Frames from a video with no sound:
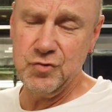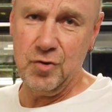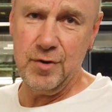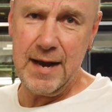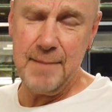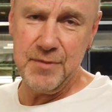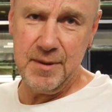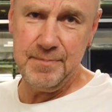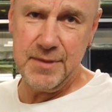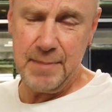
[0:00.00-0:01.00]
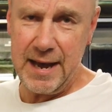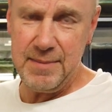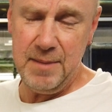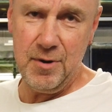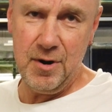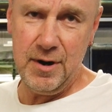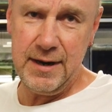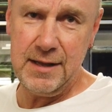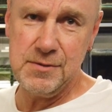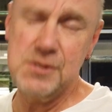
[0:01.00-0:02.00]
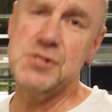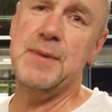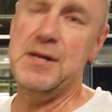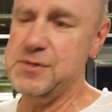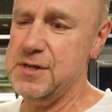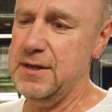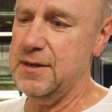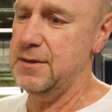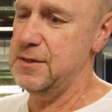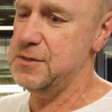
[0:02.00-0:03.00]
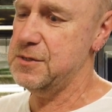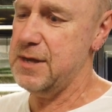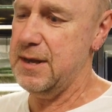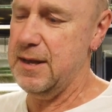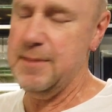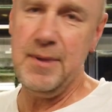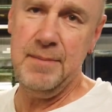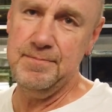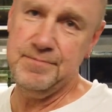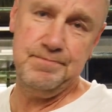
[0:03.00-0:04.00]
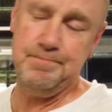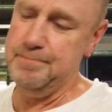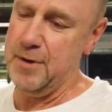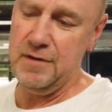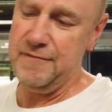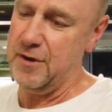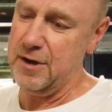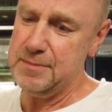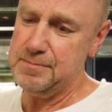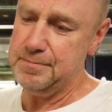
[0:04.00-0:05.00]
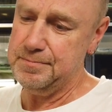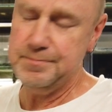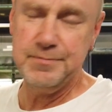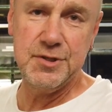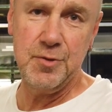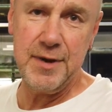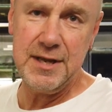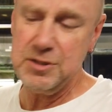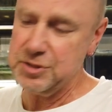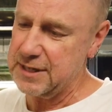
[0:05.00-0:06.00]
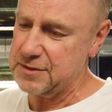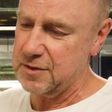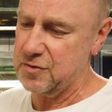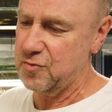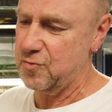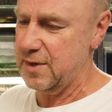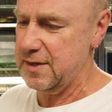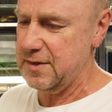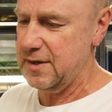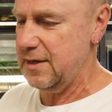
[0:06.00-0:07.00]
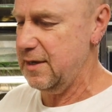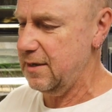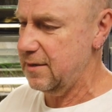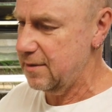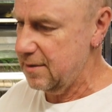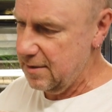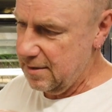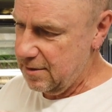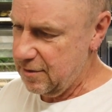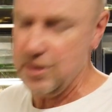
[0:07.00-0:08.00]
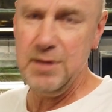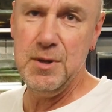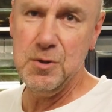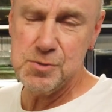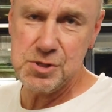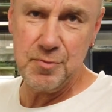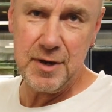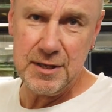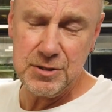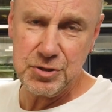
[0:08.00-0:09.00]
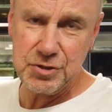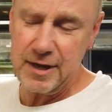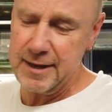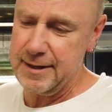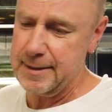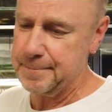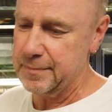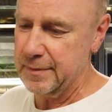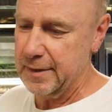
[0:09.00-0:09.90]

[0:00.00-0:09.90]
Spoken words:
drawing up the baby brine and dispensing is a modified syringe. That's a 30 ml syringe. I'm